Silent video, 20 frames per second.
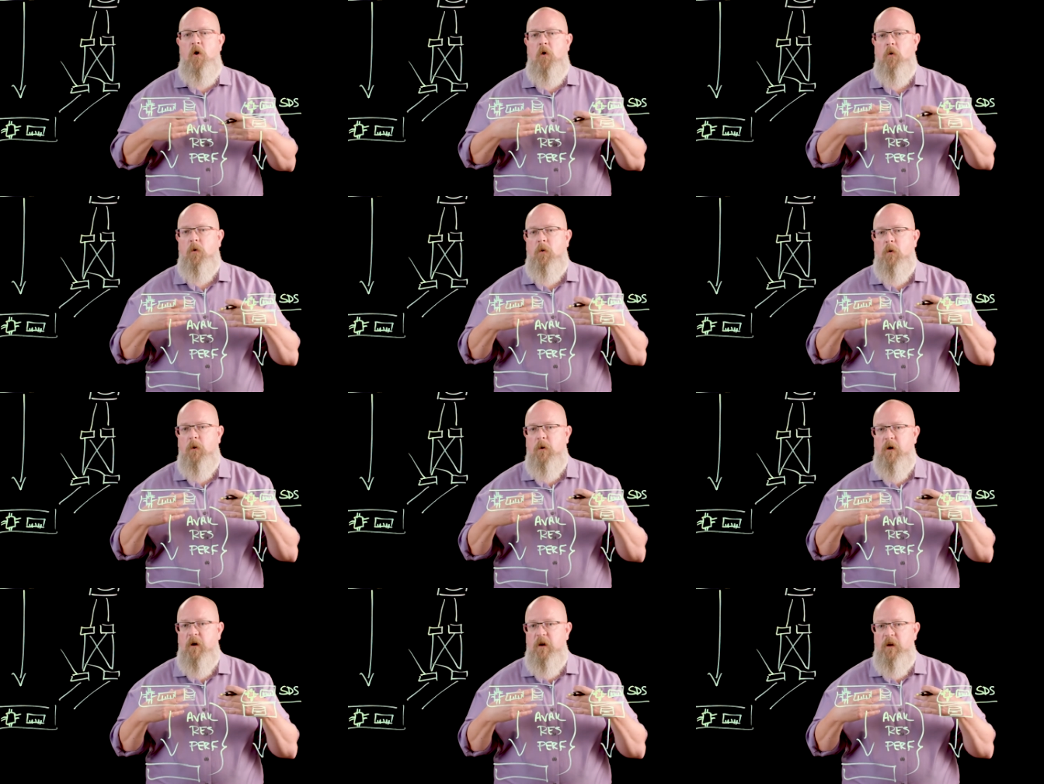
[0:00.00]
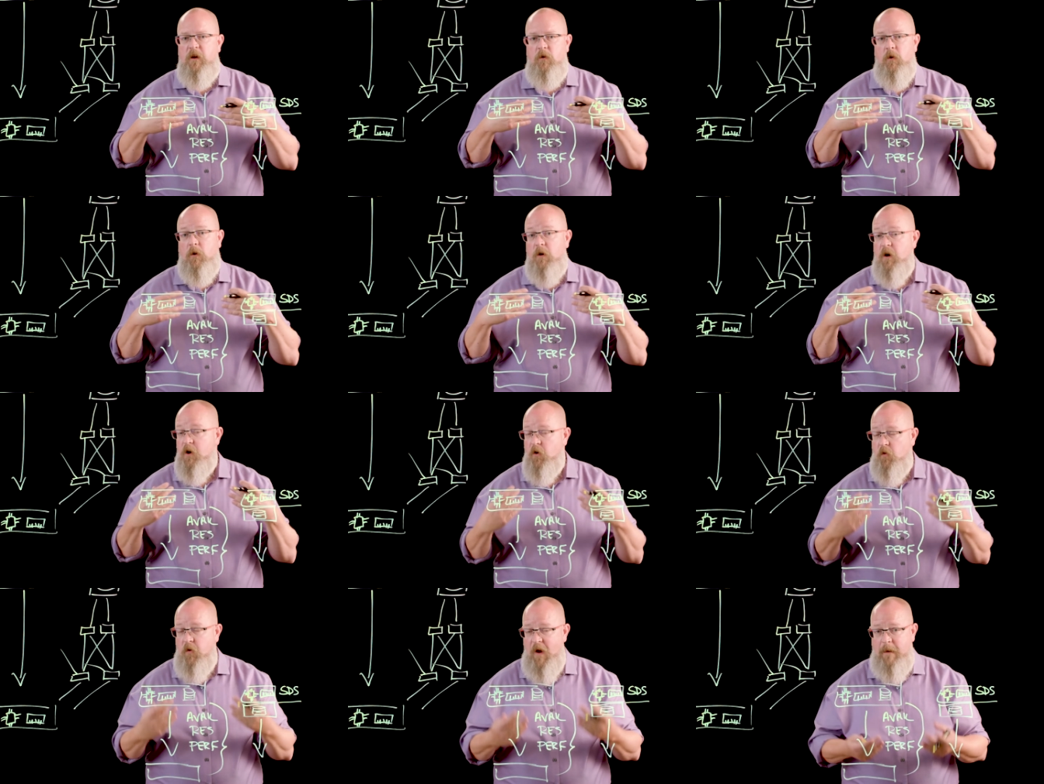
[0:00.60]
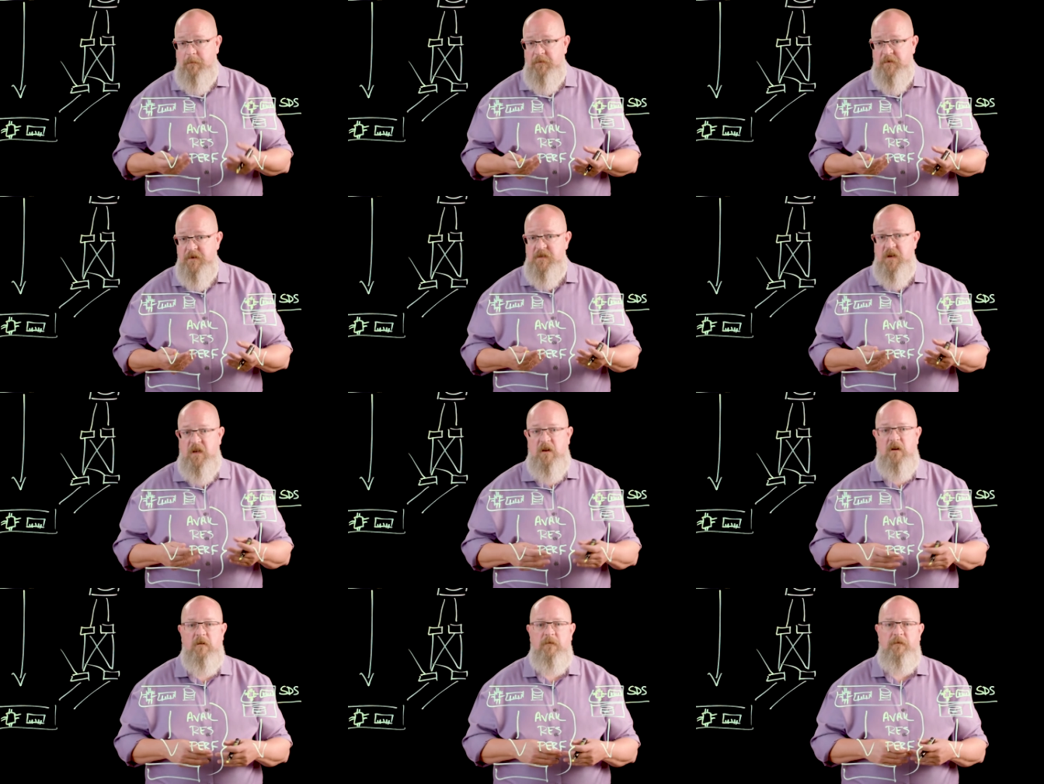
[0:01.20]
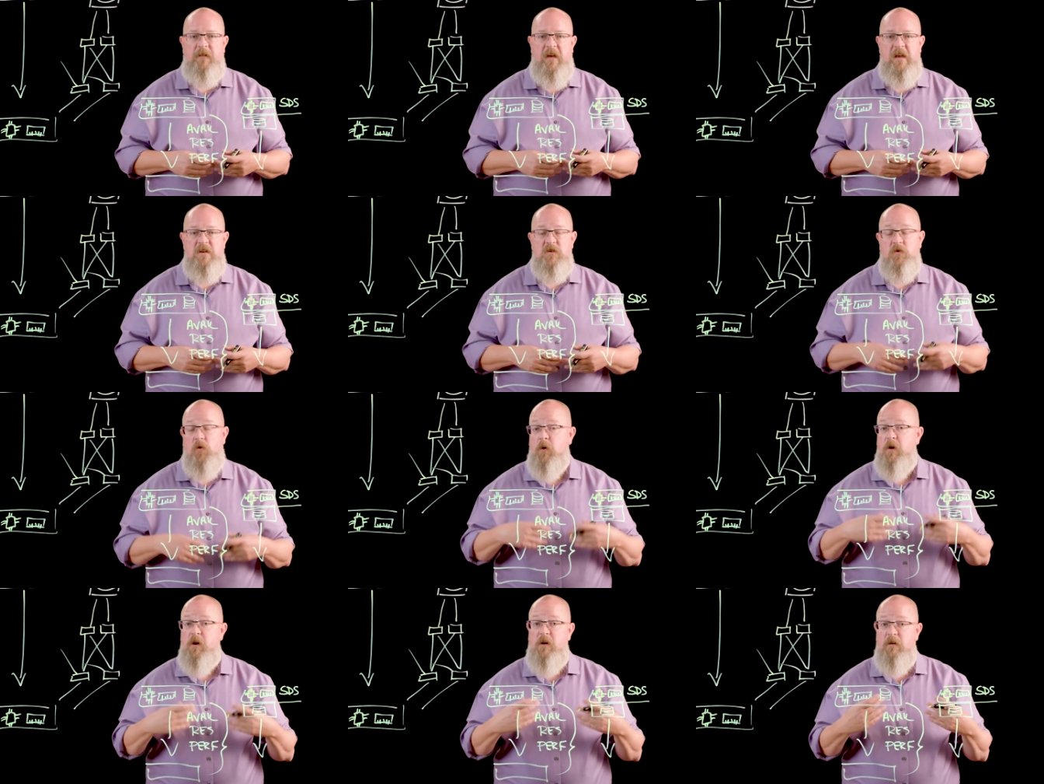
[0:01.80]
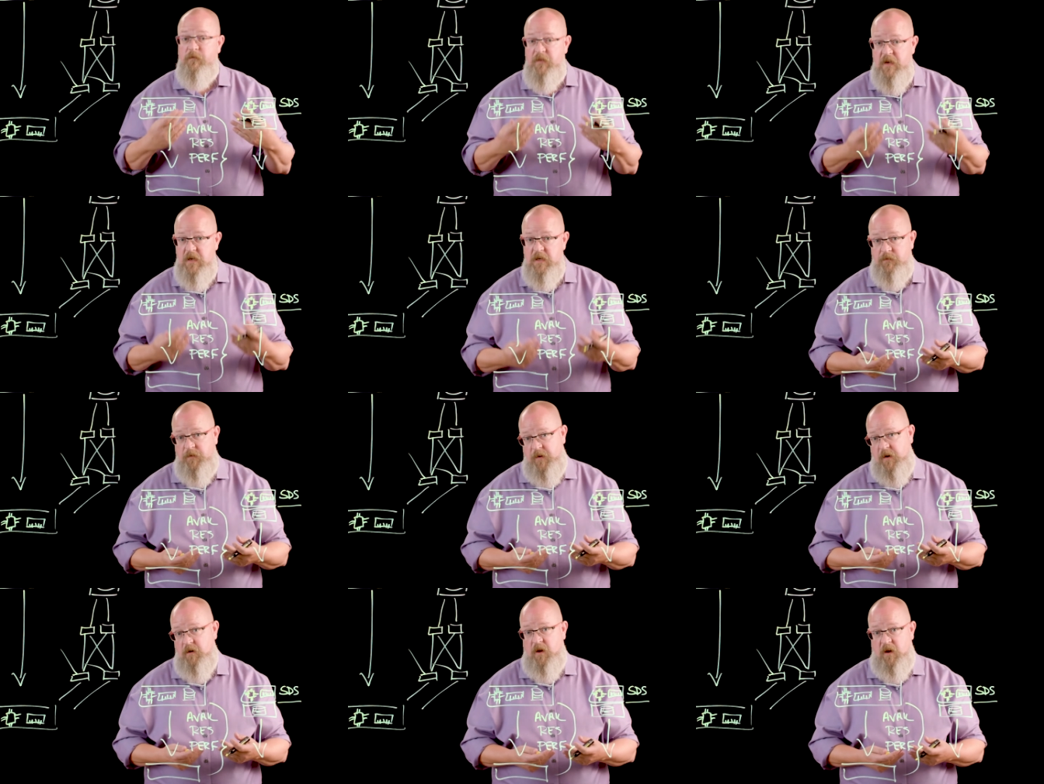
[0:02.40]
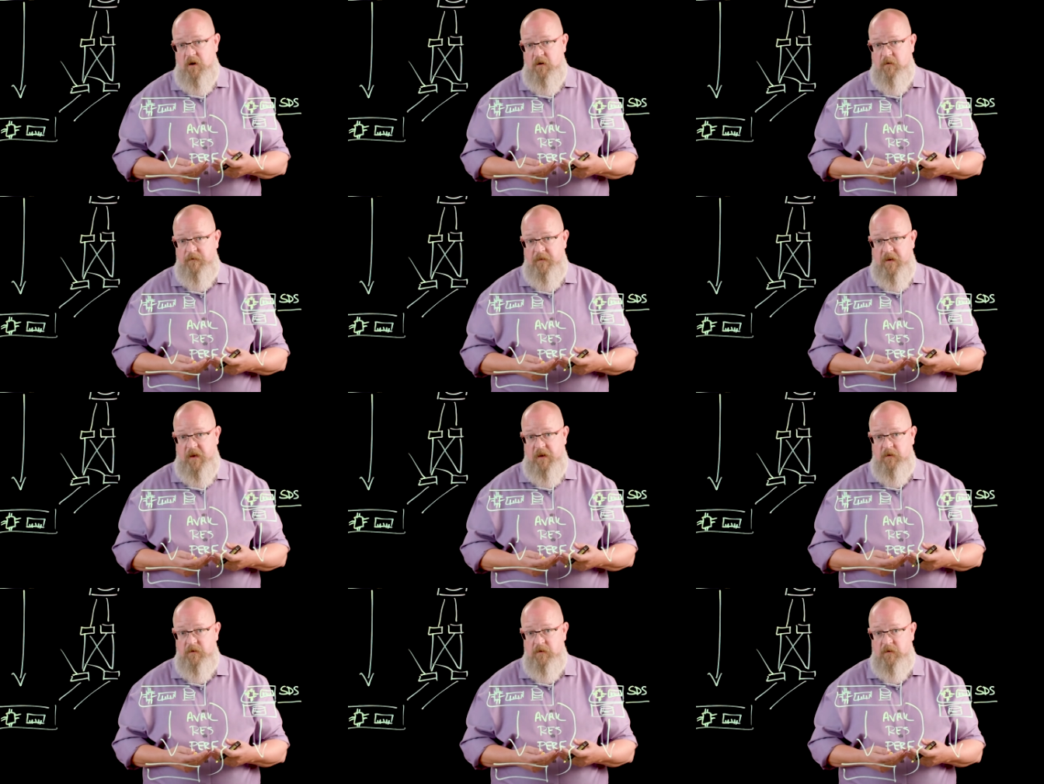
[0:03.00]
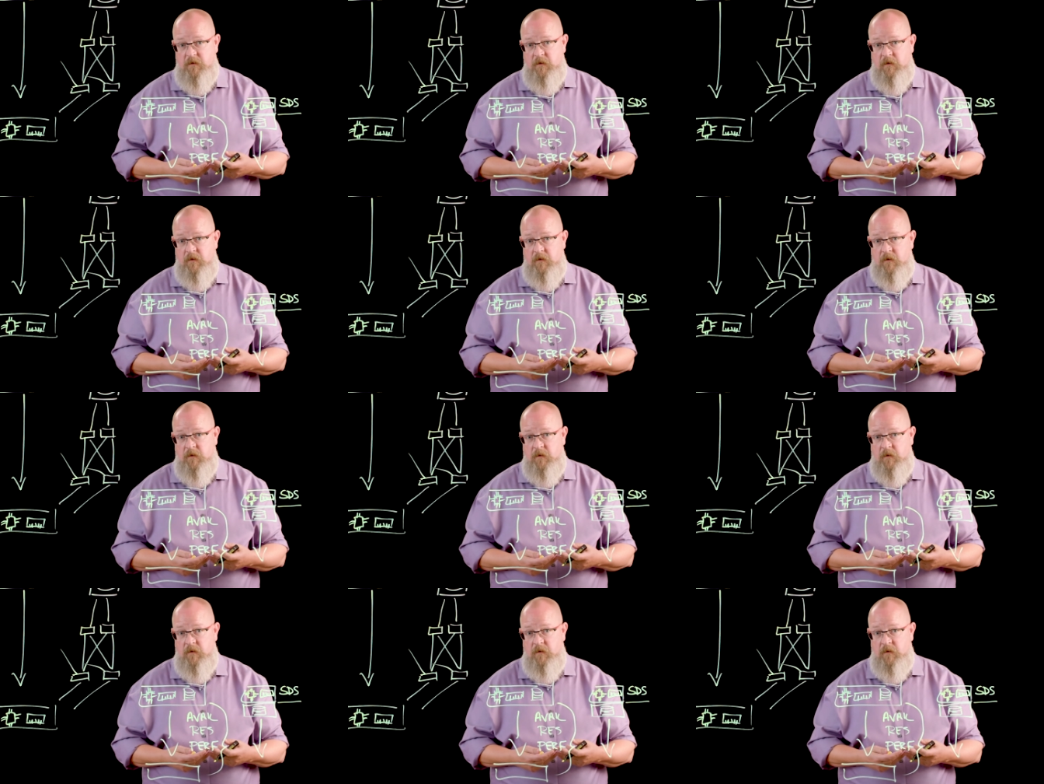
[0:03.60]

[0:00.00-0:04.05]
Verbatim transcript: or your Acropolis interface or your vSphere interface.